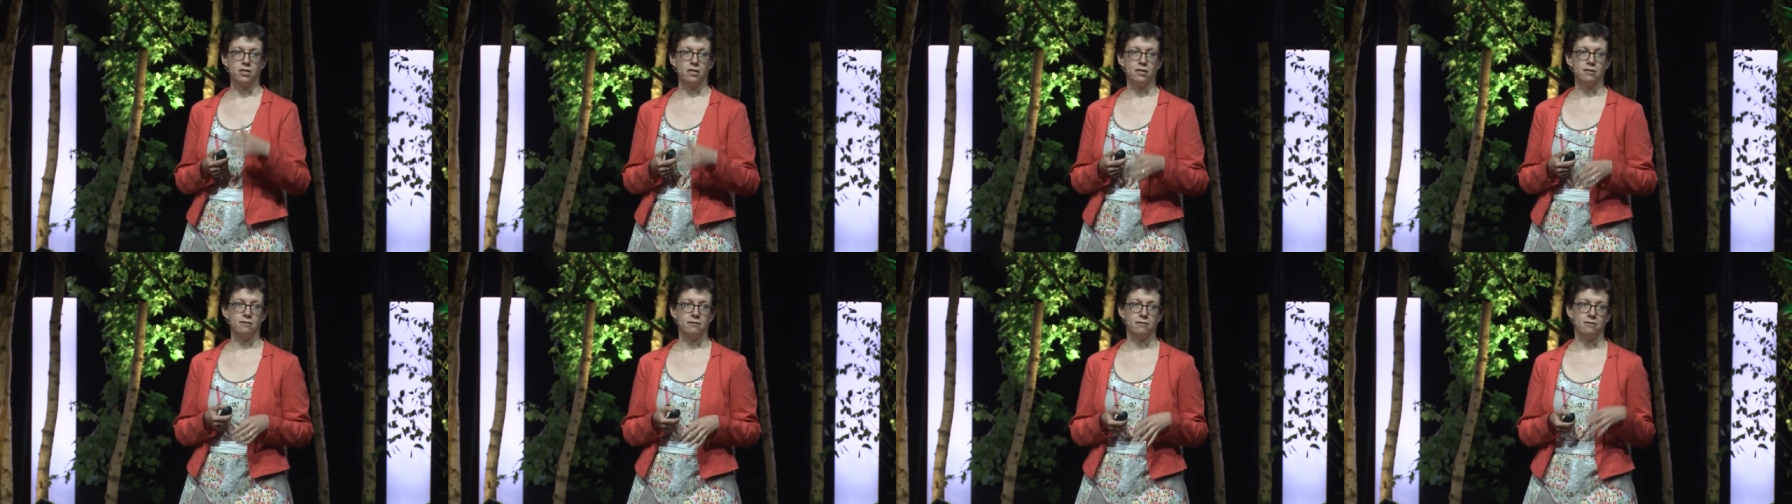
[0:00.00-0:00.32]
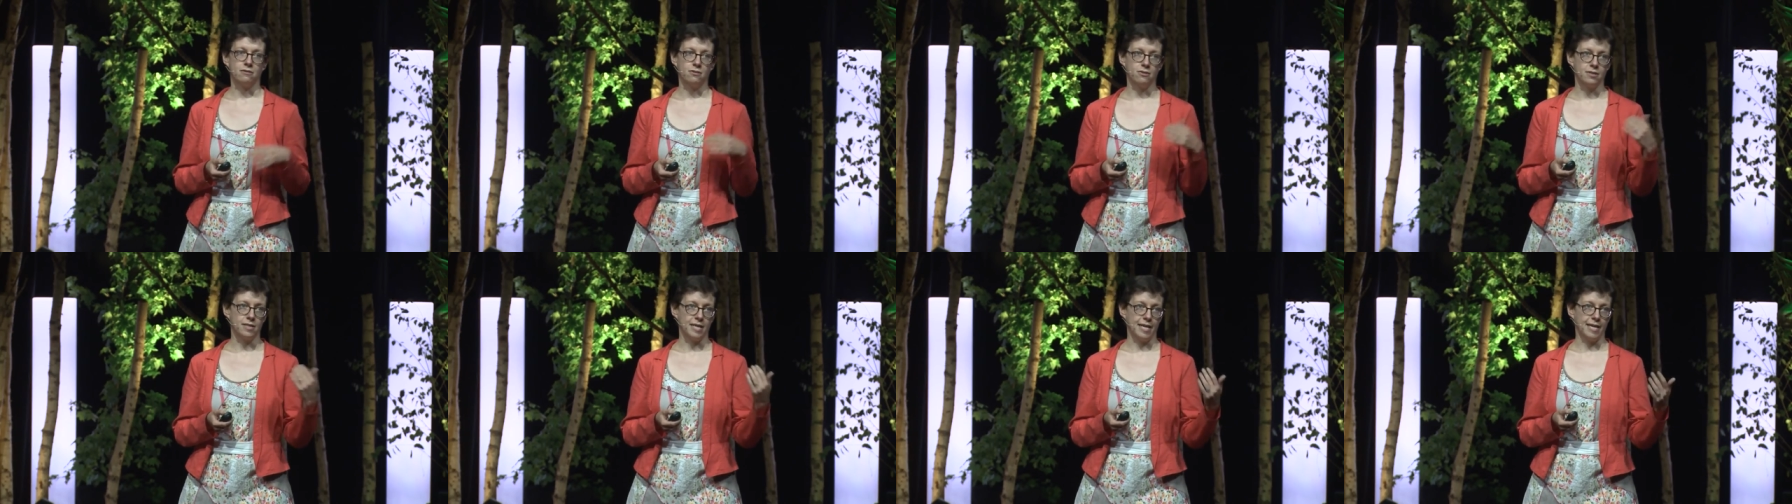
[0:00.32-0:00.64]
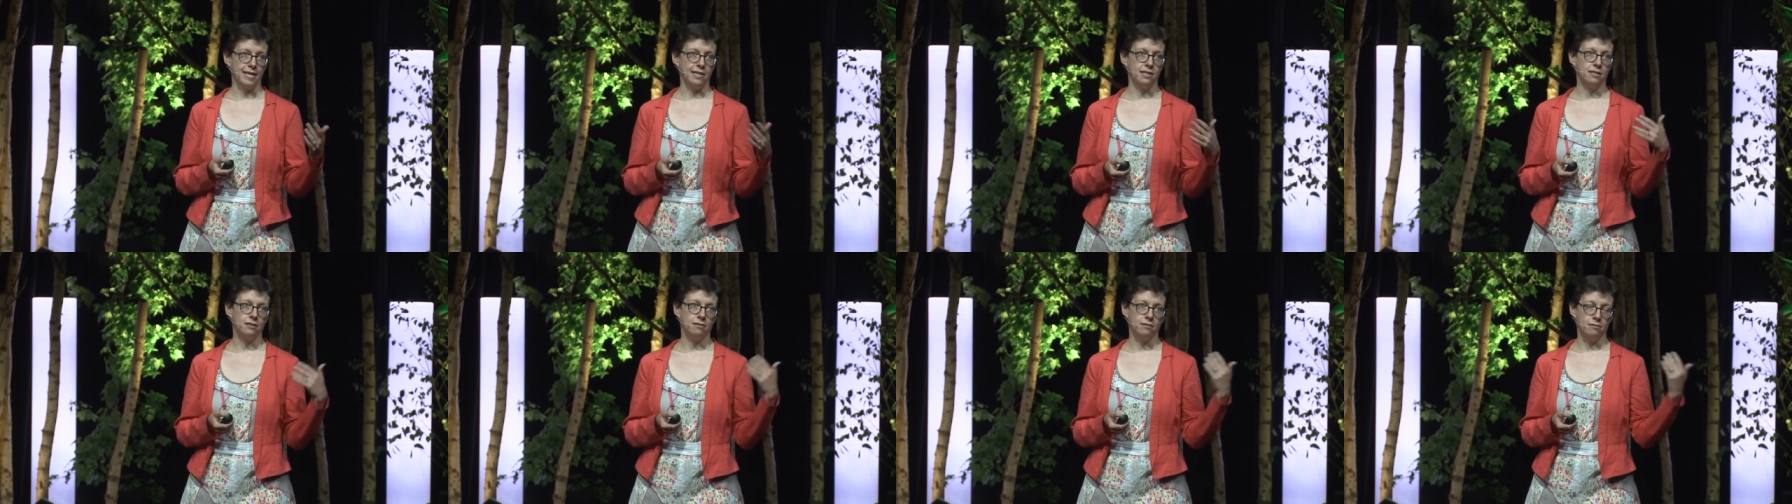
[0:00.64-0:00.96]
dots are the
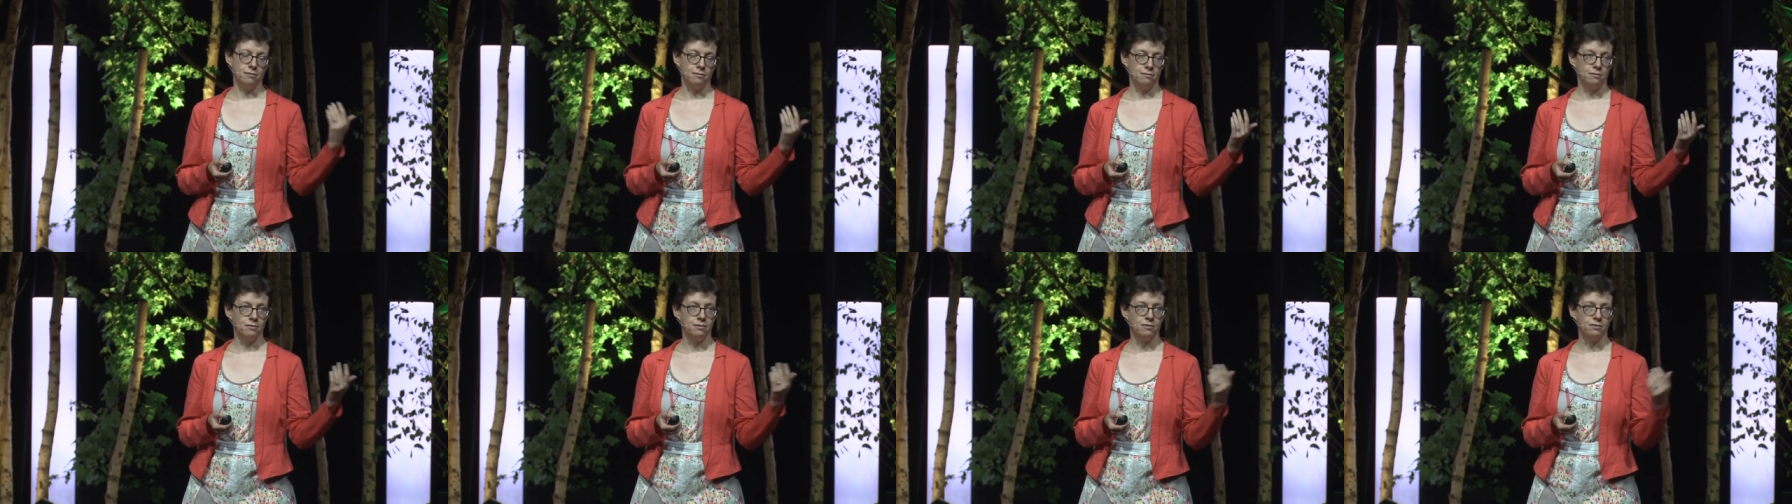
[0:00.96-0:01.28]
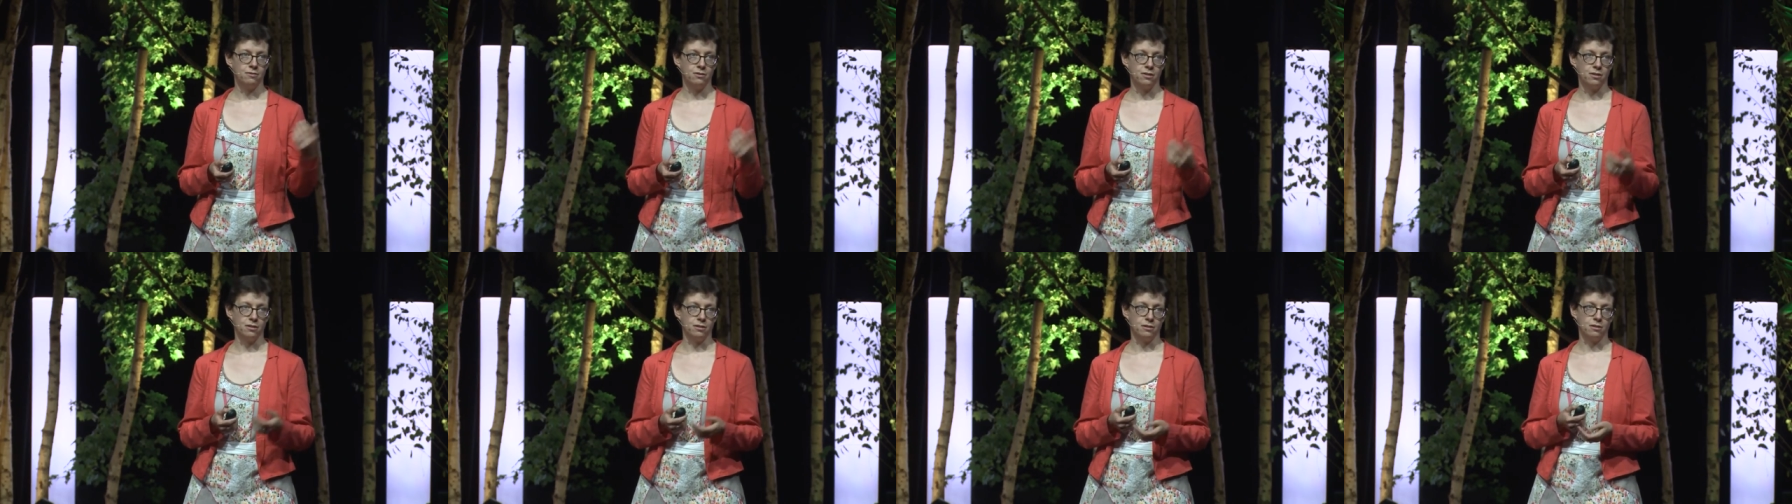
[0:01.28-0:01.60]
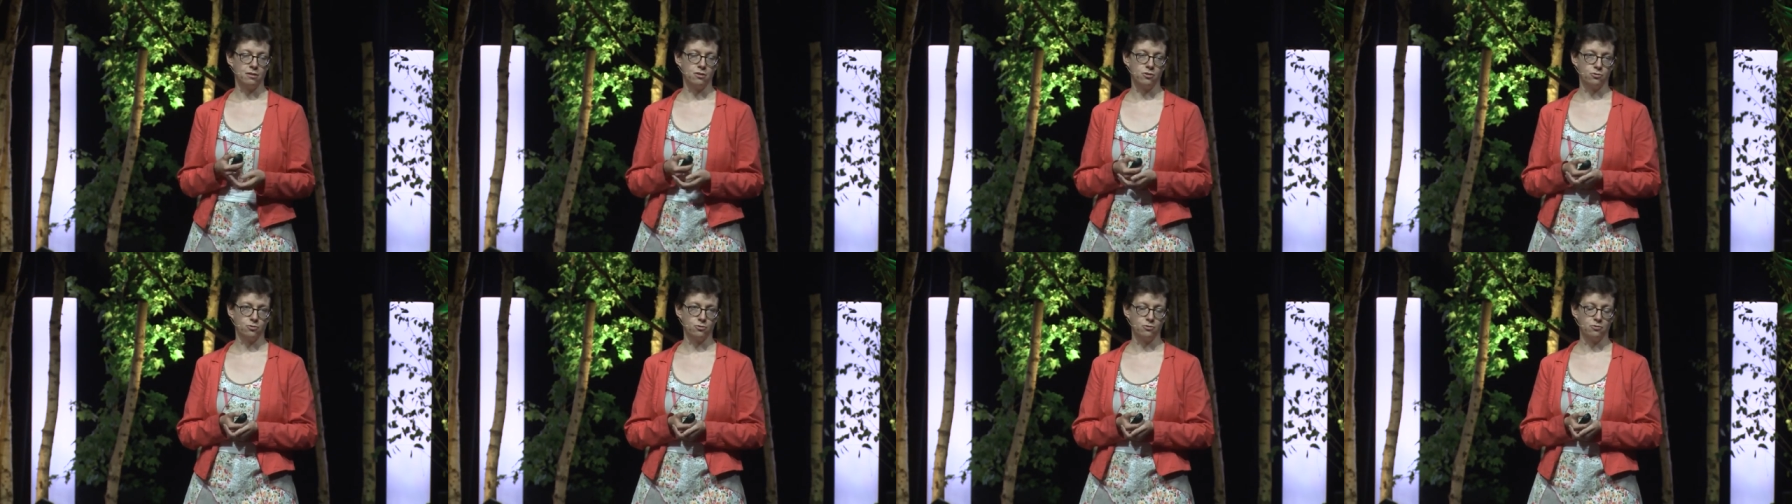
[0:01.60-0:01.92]
10 uh,
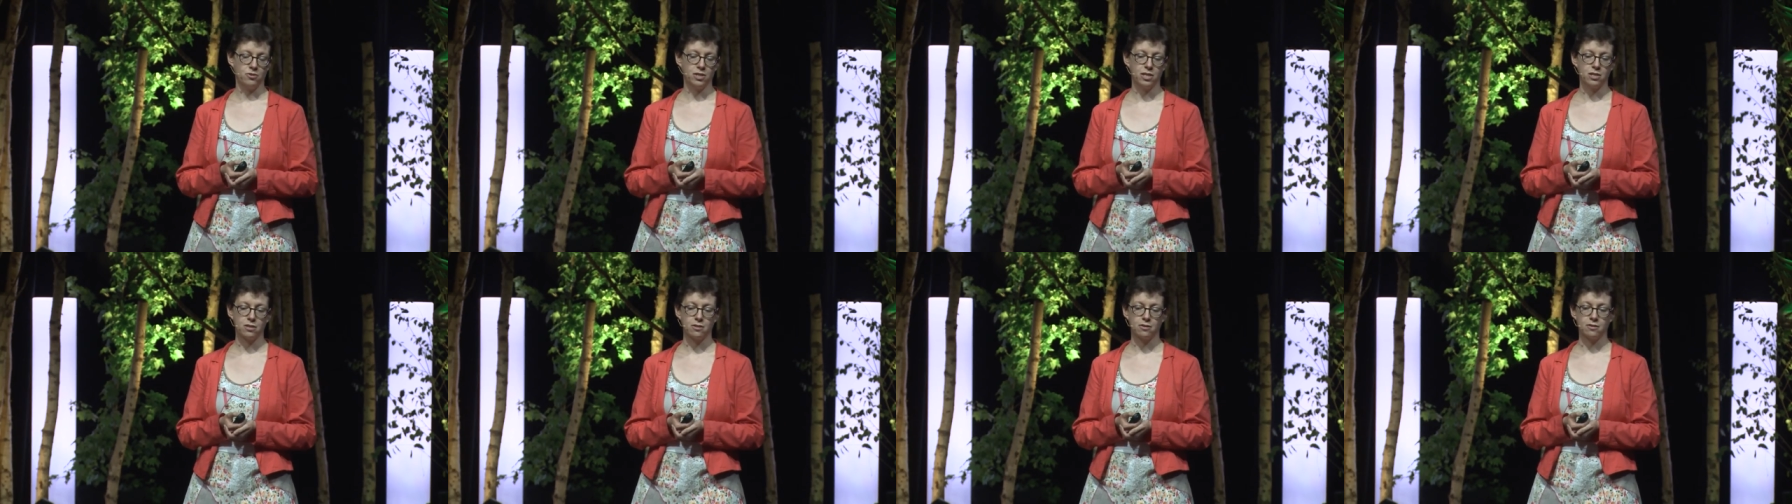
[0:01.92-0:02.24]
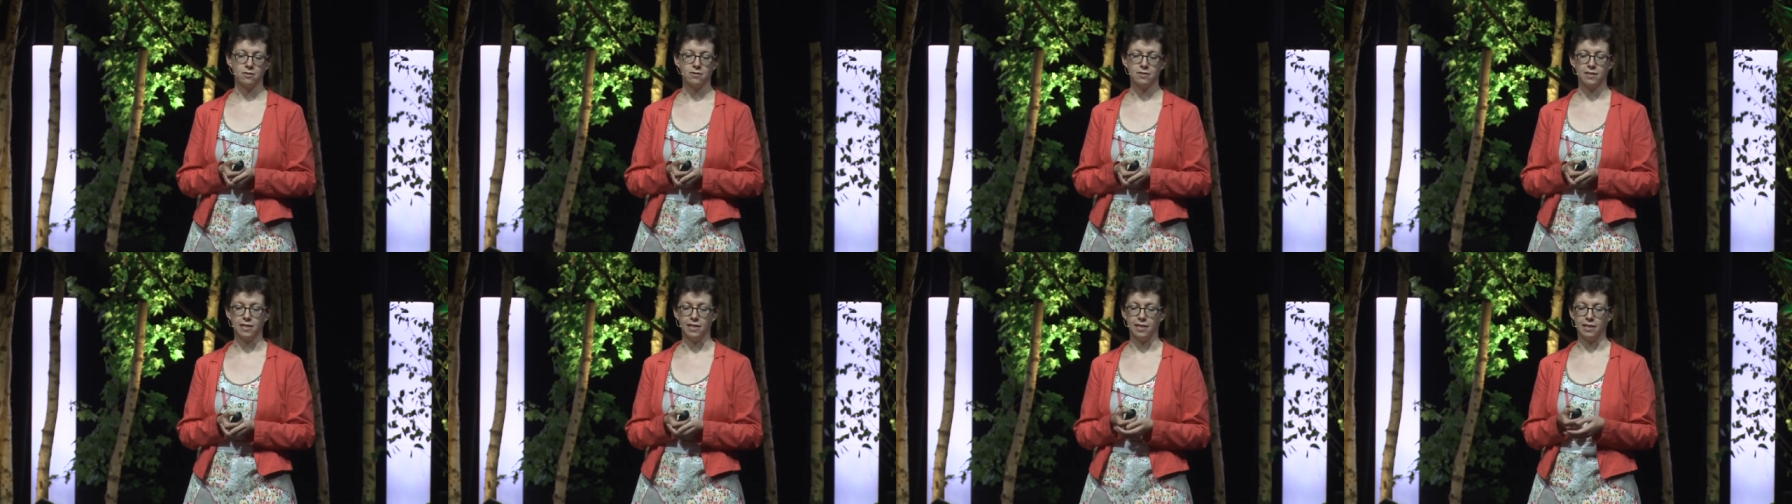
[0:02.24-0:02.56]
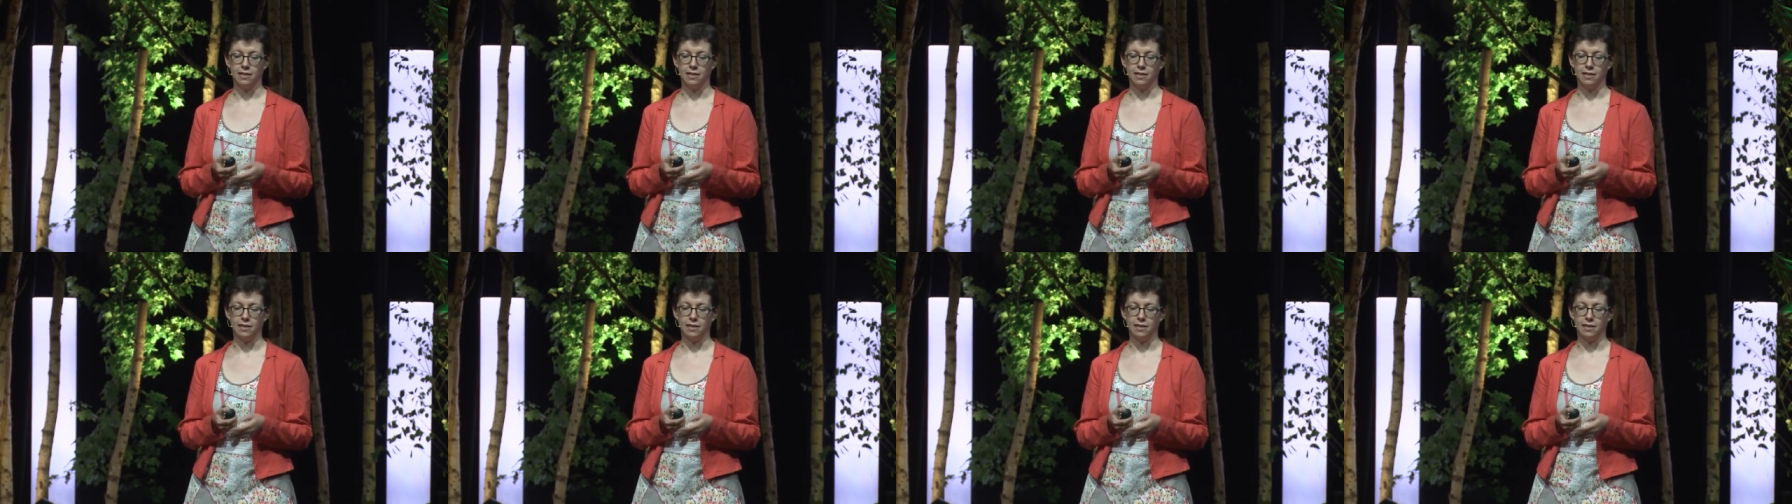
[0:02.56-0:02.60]
causal features,